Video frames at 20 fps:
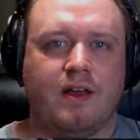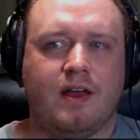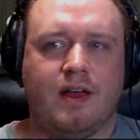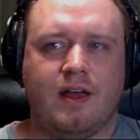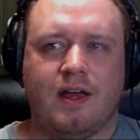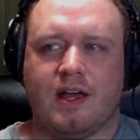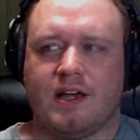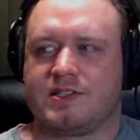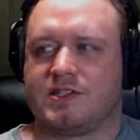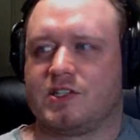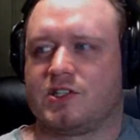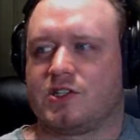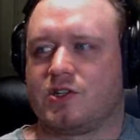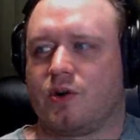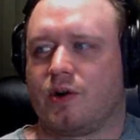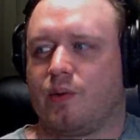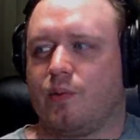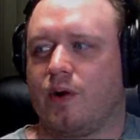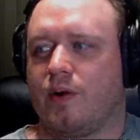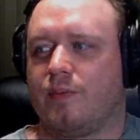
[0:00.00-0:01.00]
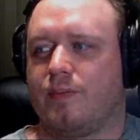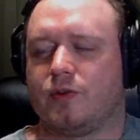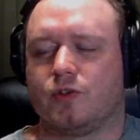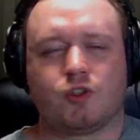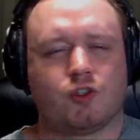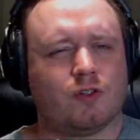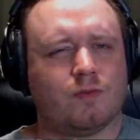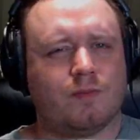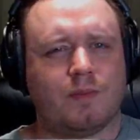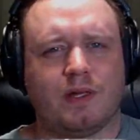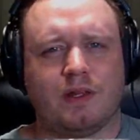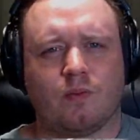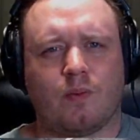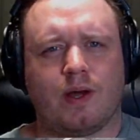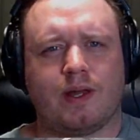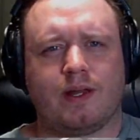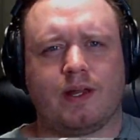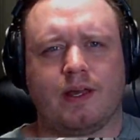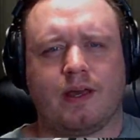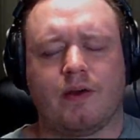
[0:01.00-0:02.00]
as the starting weapon should be the way
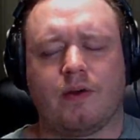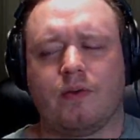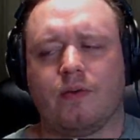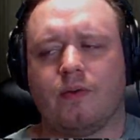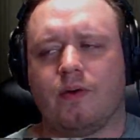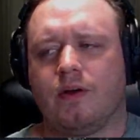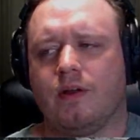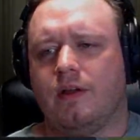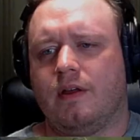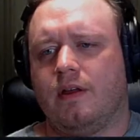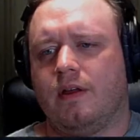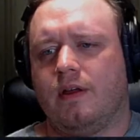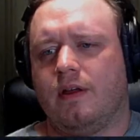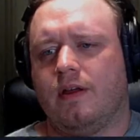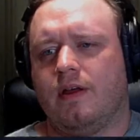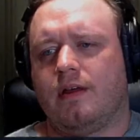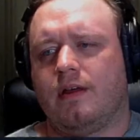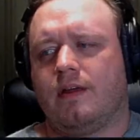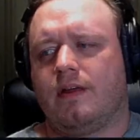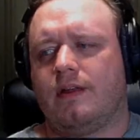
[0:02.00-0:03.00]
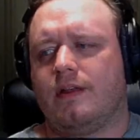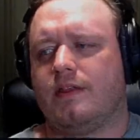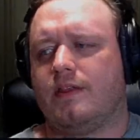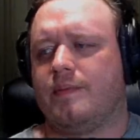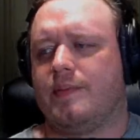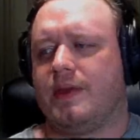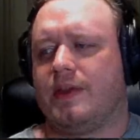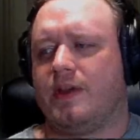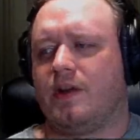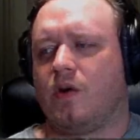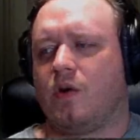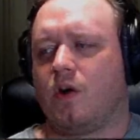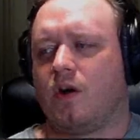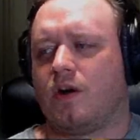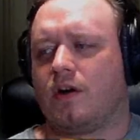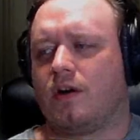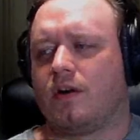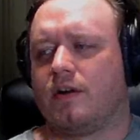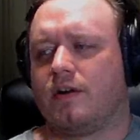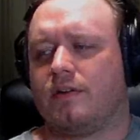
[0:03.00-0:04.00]
to go. The
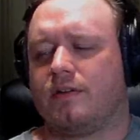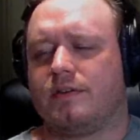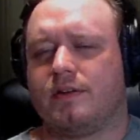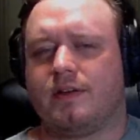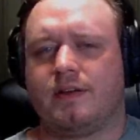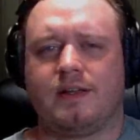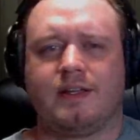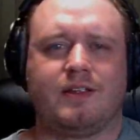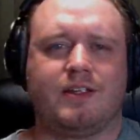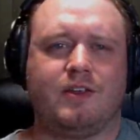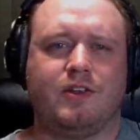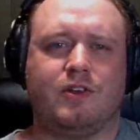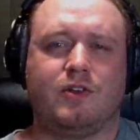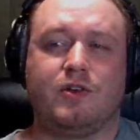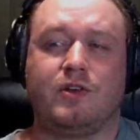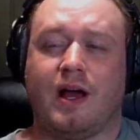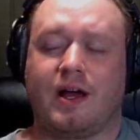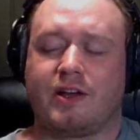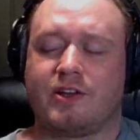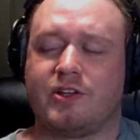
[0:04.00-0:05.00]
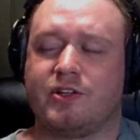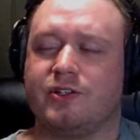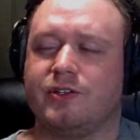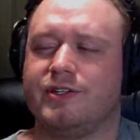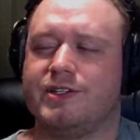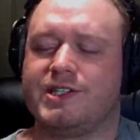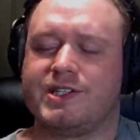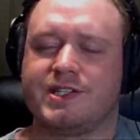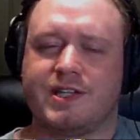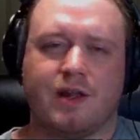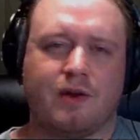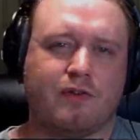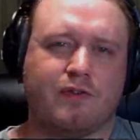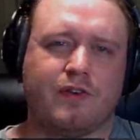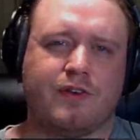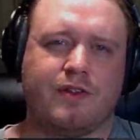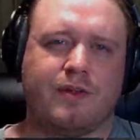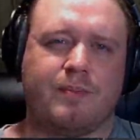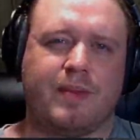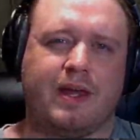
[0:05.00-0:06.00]
BR, I could settle for
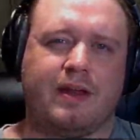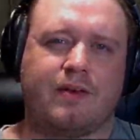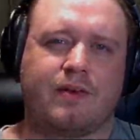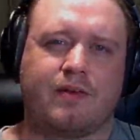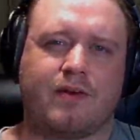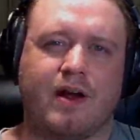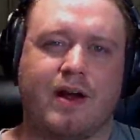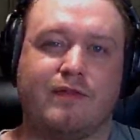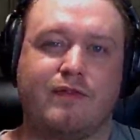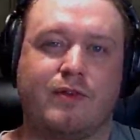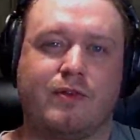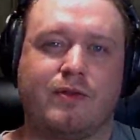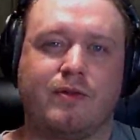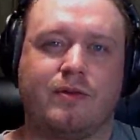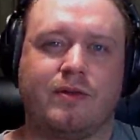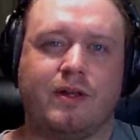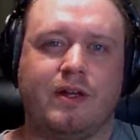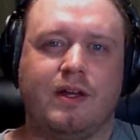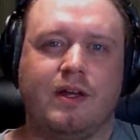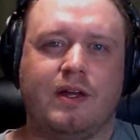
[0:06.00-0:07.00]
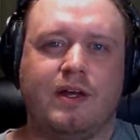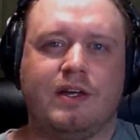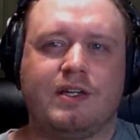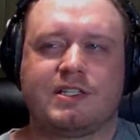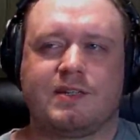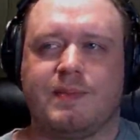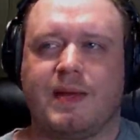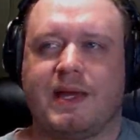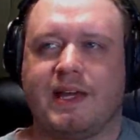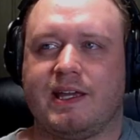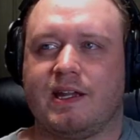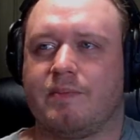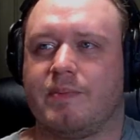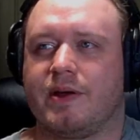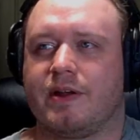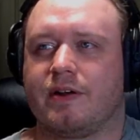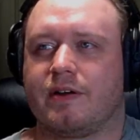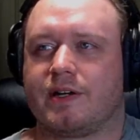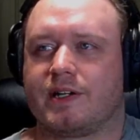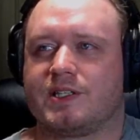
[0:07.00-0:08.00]
the bandit rifle to make it a
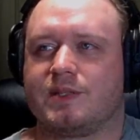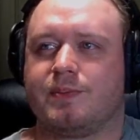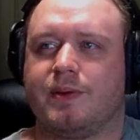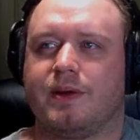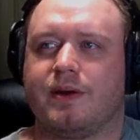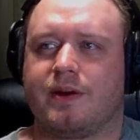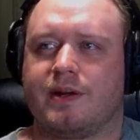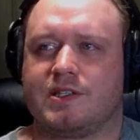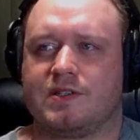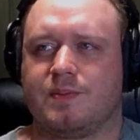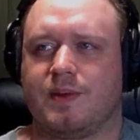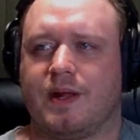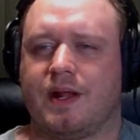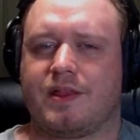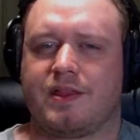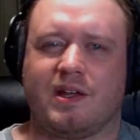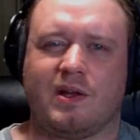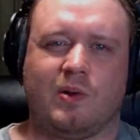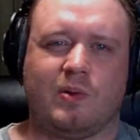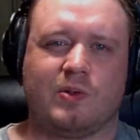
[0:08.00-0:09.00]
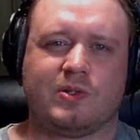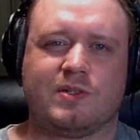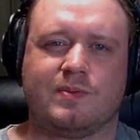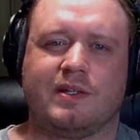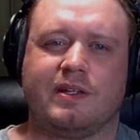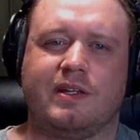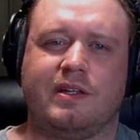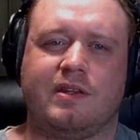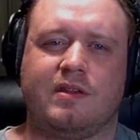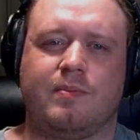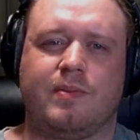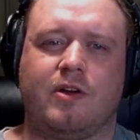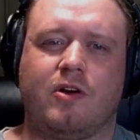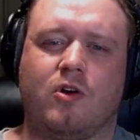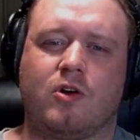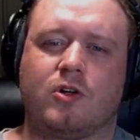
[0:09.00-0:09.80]
better experience, but I think ultimately the BR